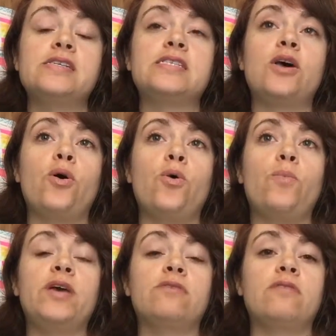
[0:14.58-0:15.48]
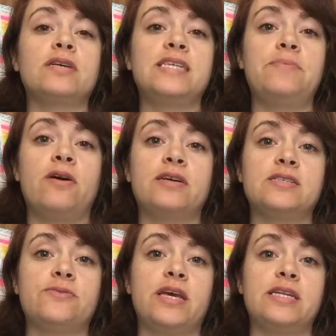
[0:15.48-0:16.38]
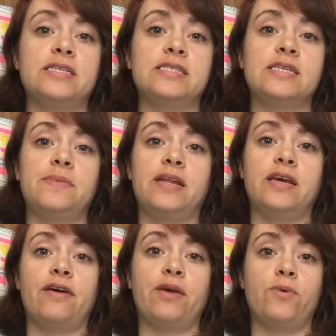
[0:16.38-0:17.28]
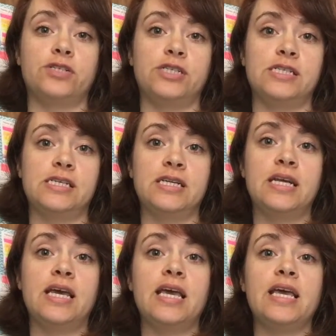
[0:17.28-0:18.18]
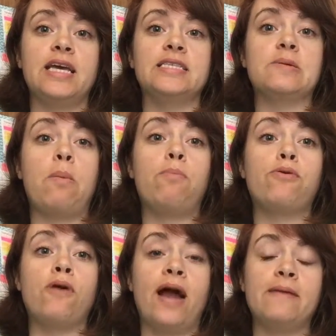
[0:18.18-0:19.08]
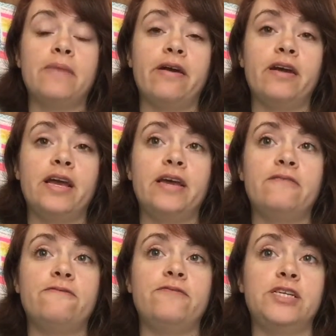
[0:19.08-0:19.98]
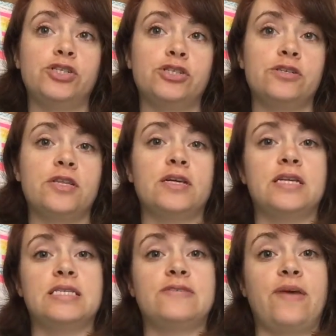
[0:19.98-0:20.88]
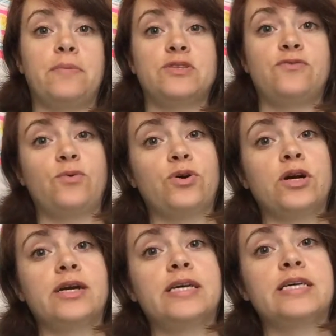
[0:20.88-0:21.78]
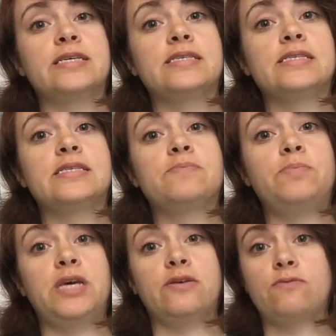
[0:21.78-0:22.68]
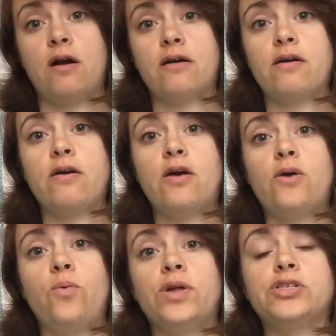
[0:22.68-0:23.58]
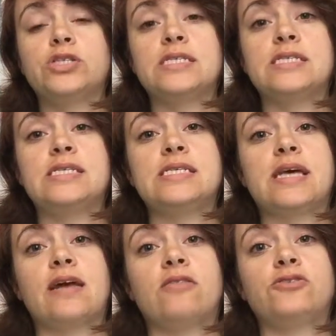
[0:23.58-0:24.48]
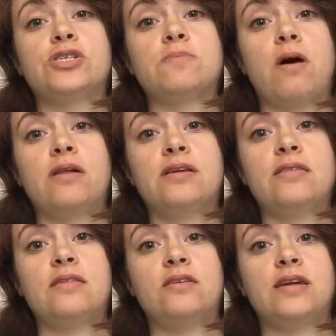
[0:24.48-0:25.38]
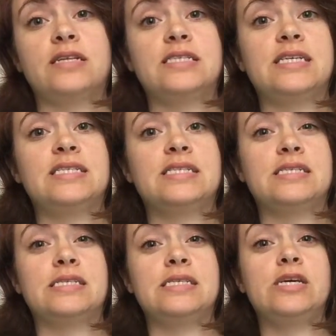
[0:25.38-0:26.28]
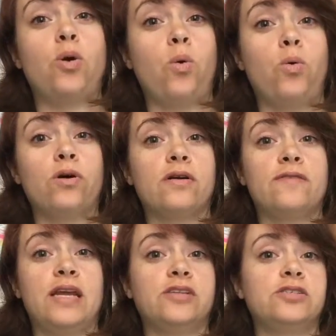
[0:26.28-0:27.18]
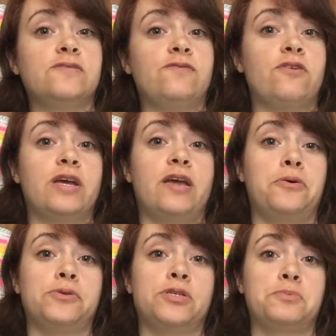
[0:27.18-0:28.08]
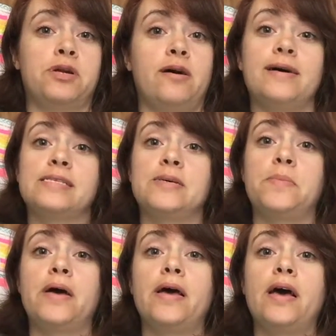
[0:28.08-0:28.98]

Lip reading: So, Beacon Rock State Park is located in Skamania County, Washington. Its primary feature that it's famous for is Beacon Rock, which is the second largest monolith in the United States. It is the core of an ancient volcano, which is pretty awesome.